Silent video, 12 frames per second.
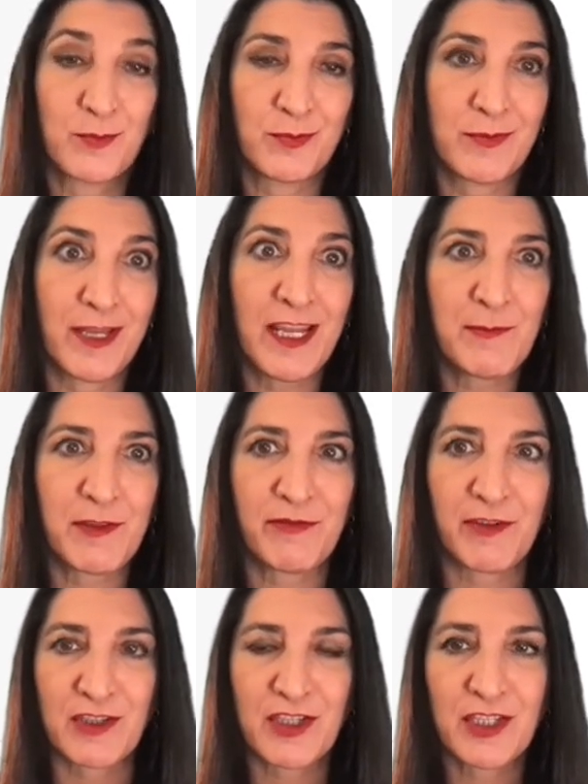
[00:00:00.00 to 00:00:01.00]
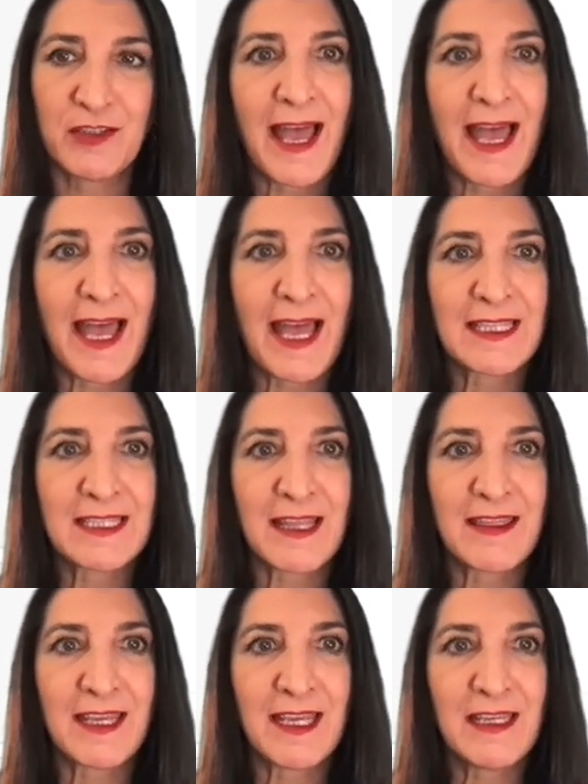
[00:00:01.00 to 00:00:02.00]
name the function. And
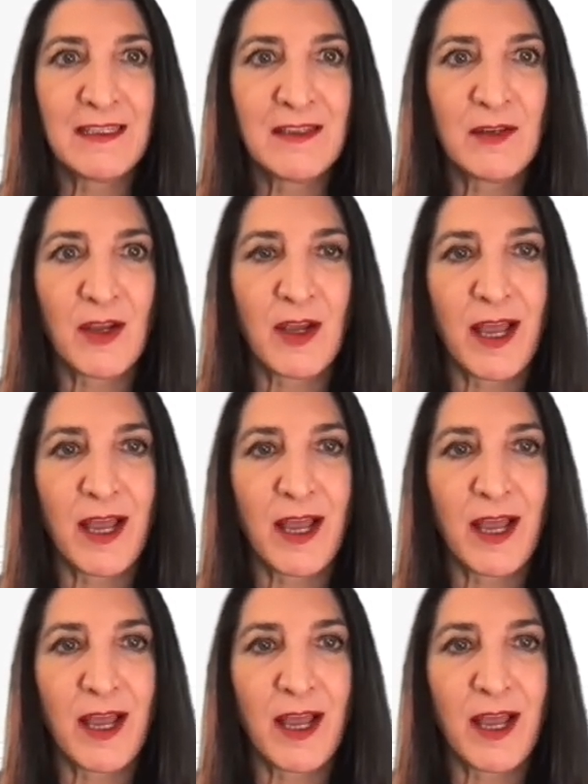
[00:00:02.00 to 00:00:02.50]
then